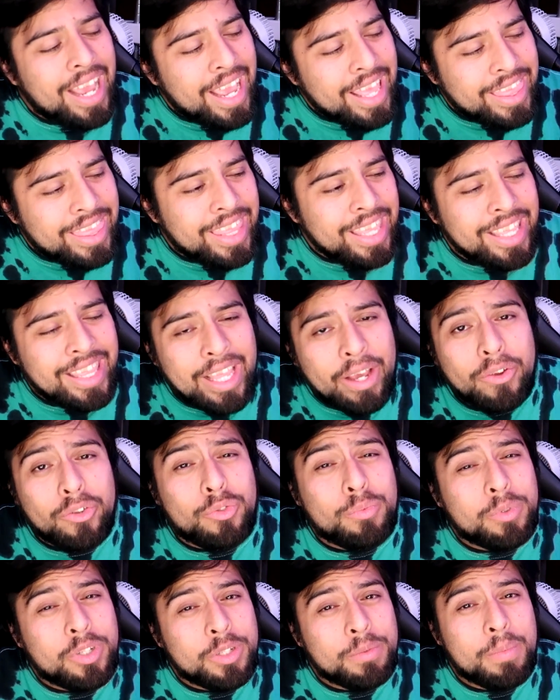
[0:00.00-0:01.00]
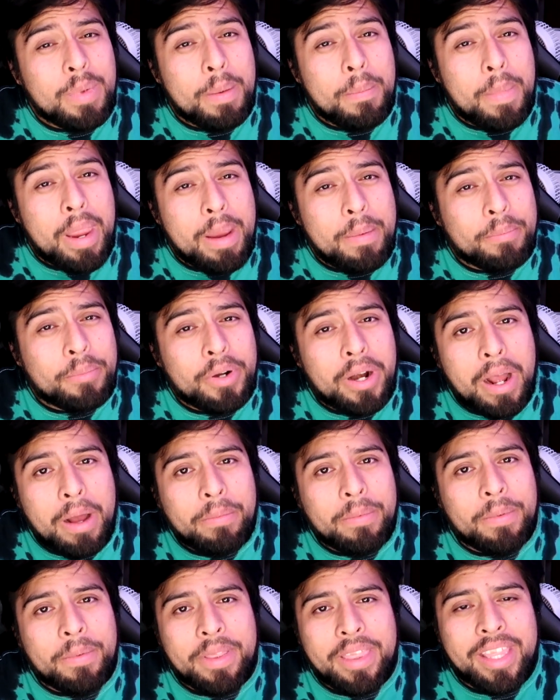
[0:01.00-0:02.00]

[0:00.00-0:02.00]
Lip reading: I think that was just my main problem.